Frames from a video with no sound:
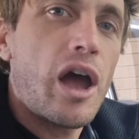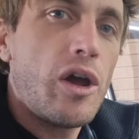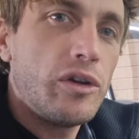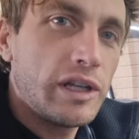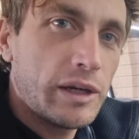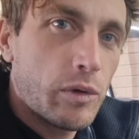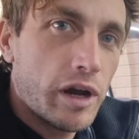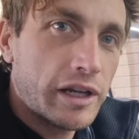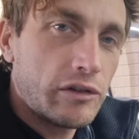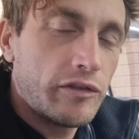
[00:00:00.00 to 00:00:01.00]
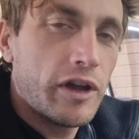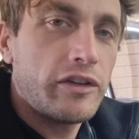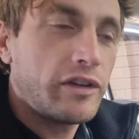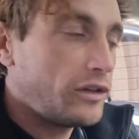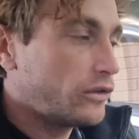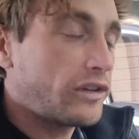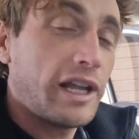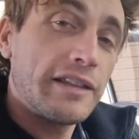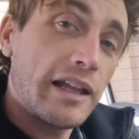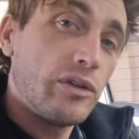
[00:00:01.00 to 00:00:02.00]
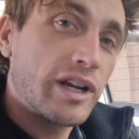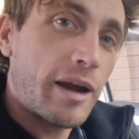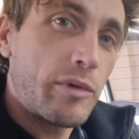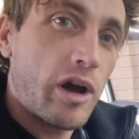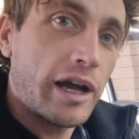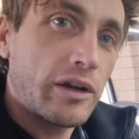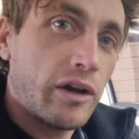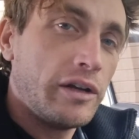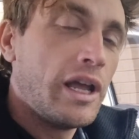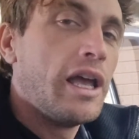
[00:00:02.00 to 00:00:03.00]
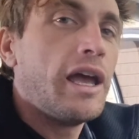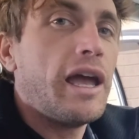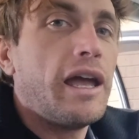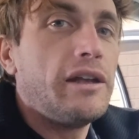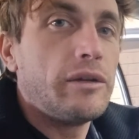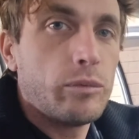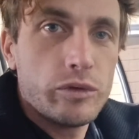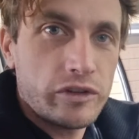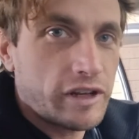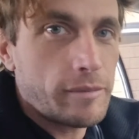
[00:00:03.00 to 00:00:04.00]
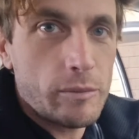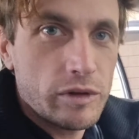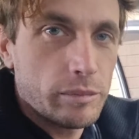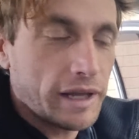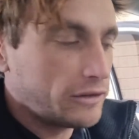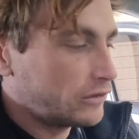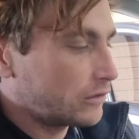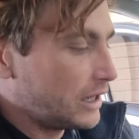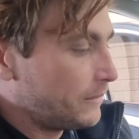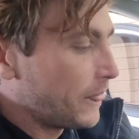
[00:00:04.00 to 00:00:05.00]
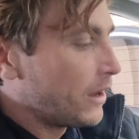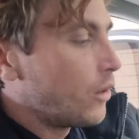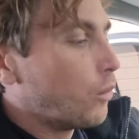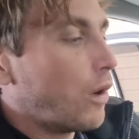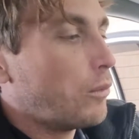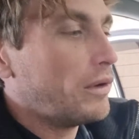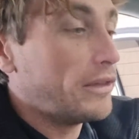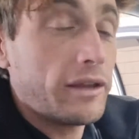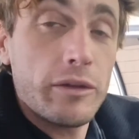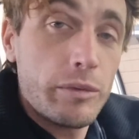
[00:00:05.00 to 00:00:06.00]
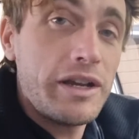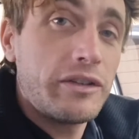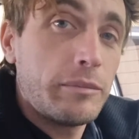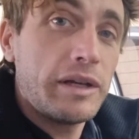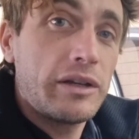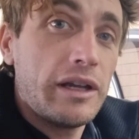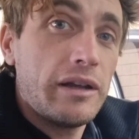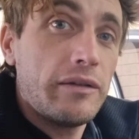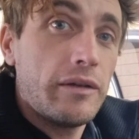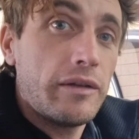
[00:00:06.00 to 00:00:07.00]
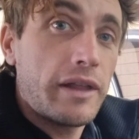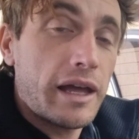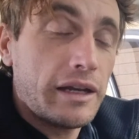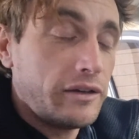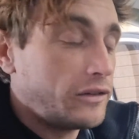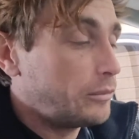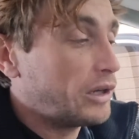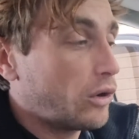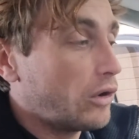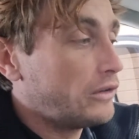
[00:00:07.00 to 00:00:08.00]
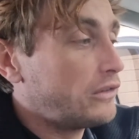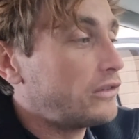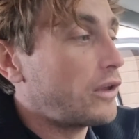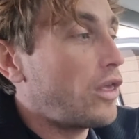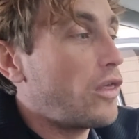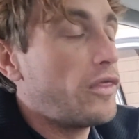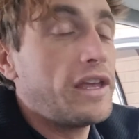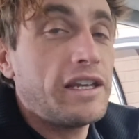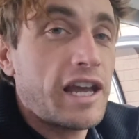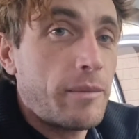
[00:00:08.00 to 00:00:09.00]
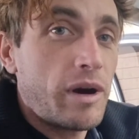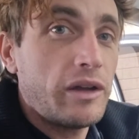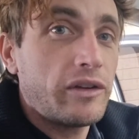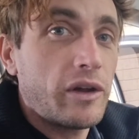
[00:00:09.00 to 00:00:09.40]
only work in reverse, and you'll select that little camera icon and it will just come up with a blank screen. The reason that is because the camera is